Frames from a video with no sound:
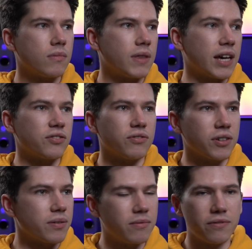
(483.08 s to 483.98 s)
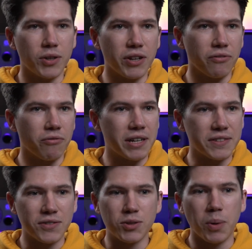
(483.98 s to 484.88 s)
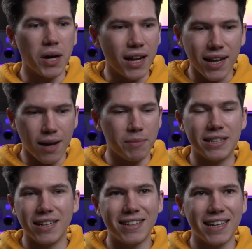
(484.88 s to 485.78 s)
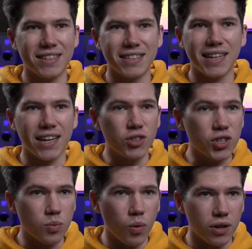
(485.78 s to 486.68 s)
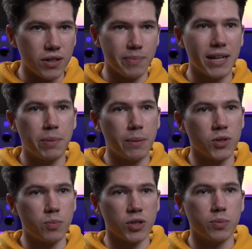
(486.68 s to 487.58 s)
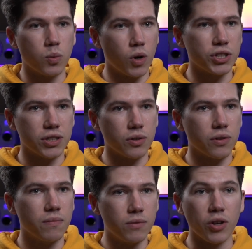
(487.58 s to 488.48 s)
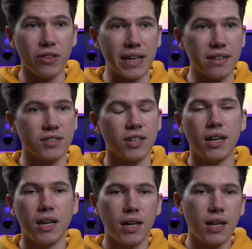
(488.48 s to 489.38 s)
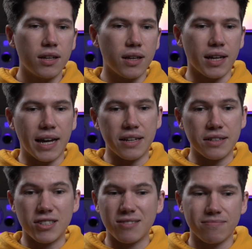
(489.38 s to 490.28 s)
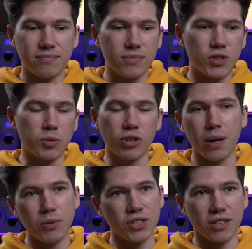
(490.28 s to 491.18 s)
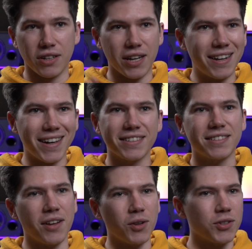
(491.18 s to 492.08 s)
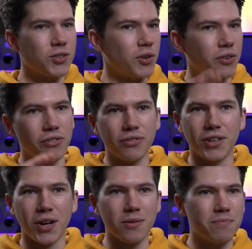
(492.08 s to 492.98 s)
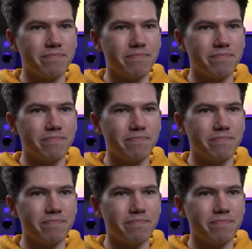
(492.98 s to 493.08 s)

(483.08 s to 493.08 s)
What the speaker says: That's for a few different reasons, but I mean, at the end of the day, you just want as many people as possible watching your things, and subscribers are a nice little sort of, you know,